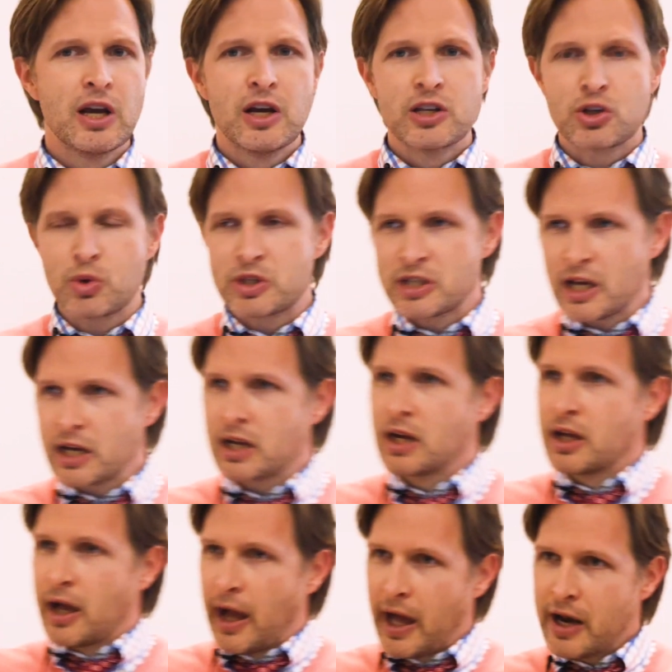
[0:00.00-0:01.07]
So it's
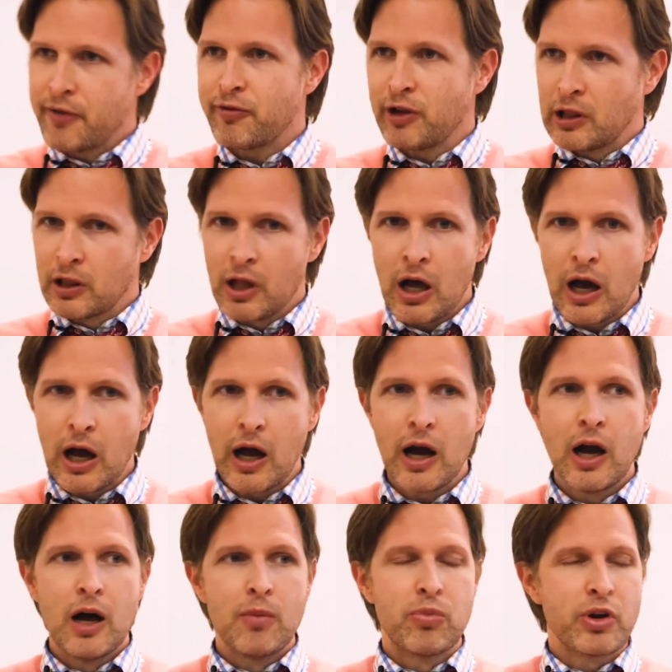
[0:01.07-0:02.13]
like Hanafi law,
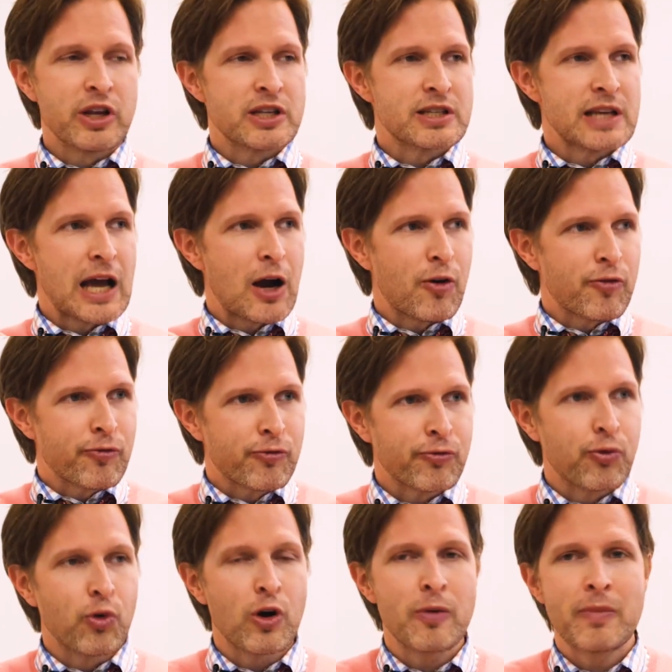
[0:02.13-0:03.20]
but it's now
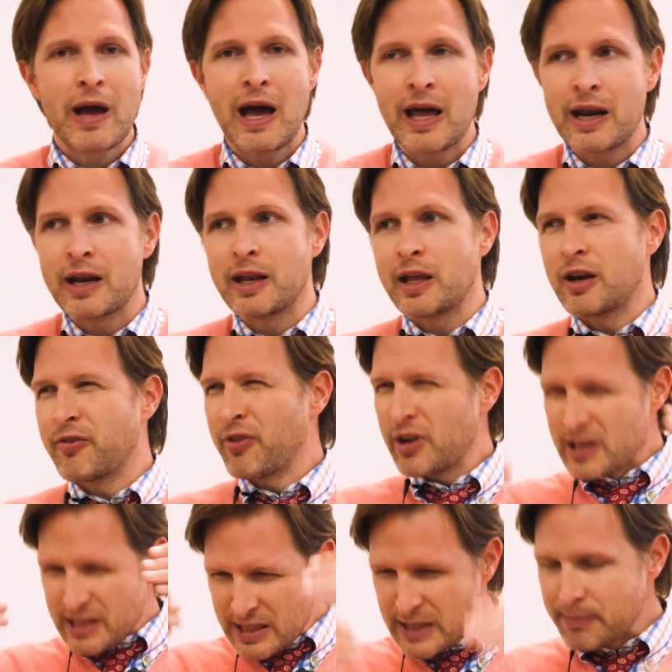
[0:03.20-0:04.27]
formatted in a very
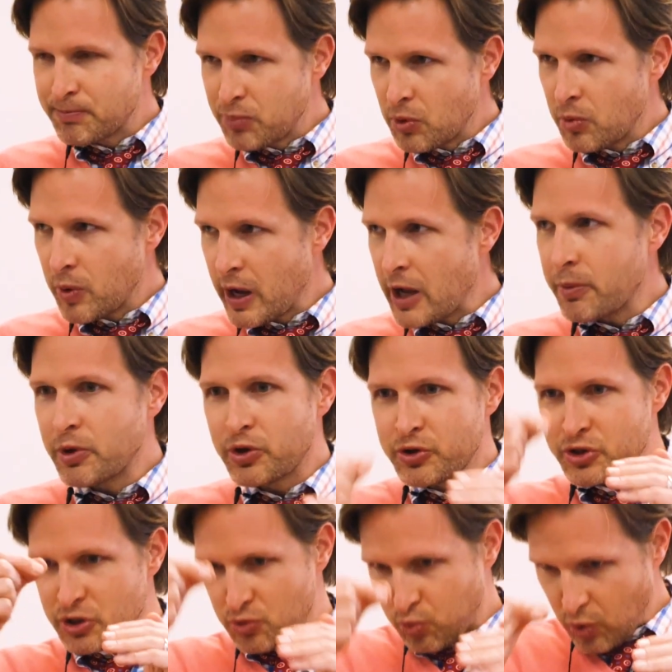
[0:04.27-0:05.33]
simple way where there's
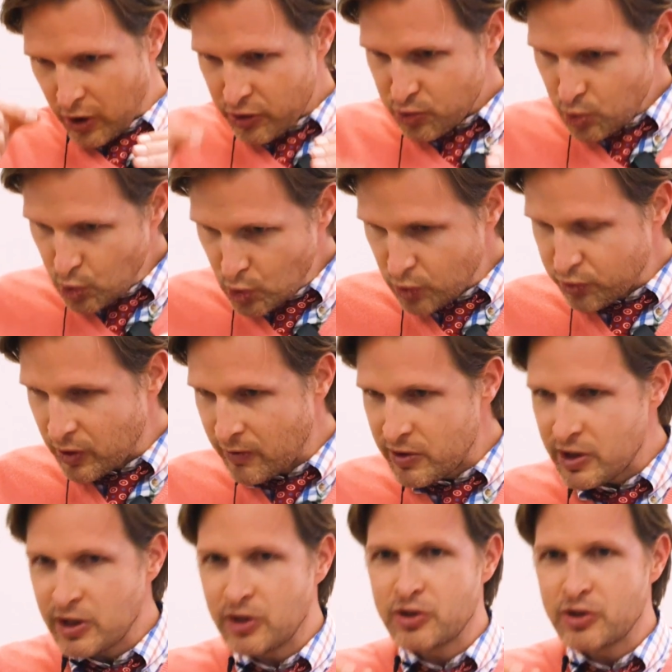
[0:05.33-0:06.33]
just one rule for everything.